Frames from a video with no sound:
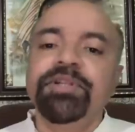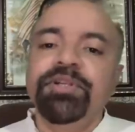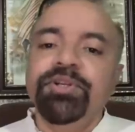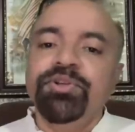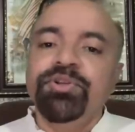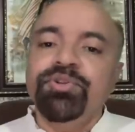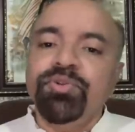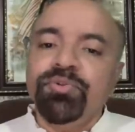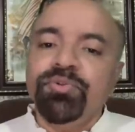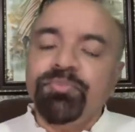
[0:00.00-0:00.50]

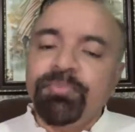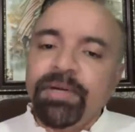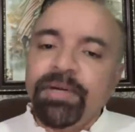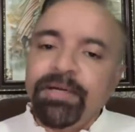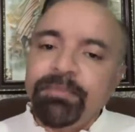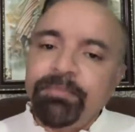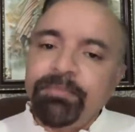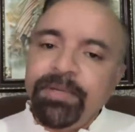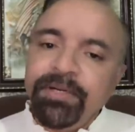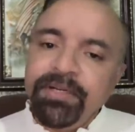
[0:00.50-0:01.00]
So
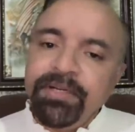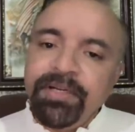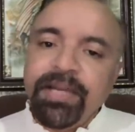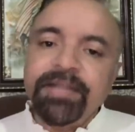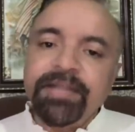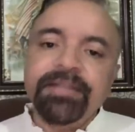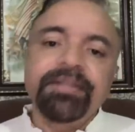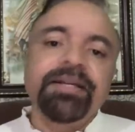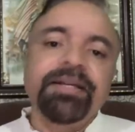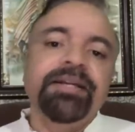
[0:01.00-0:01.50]
by
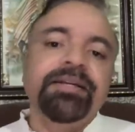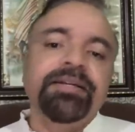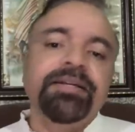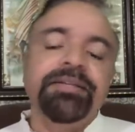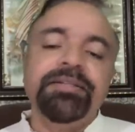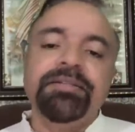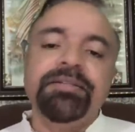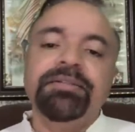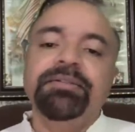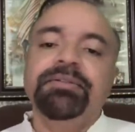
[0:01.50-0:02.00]

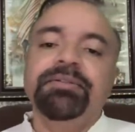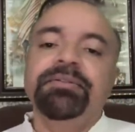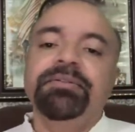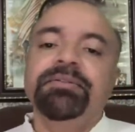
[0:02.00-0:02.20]
mid-1990s,